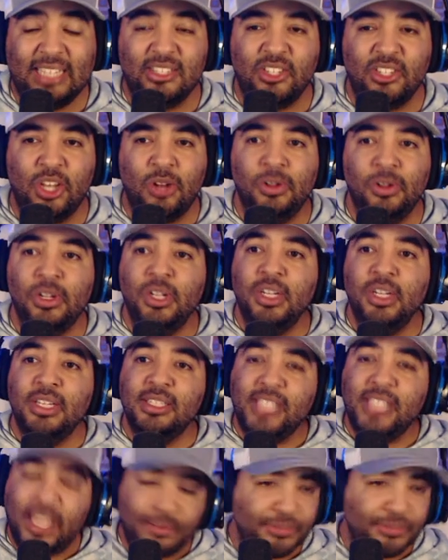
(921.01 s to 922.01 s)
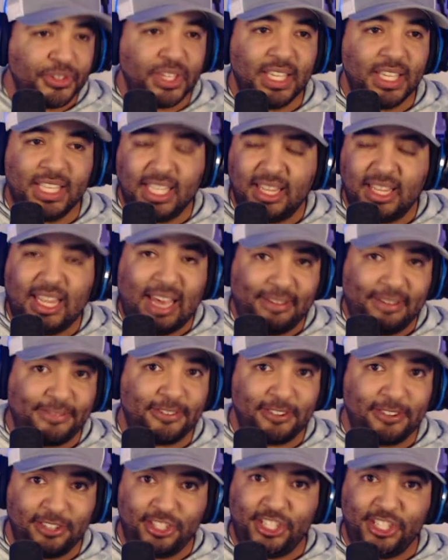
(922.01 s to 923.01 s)
So definitely get that
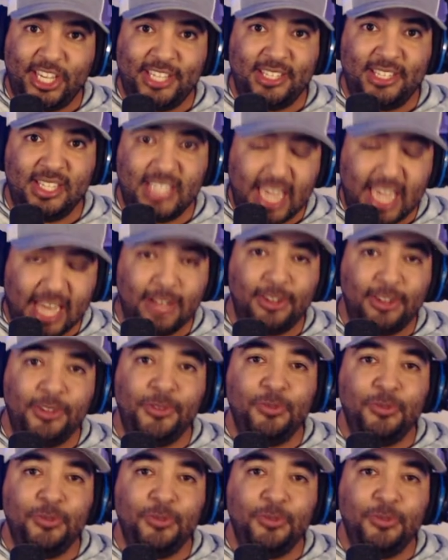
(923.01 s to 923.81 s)
first chase down.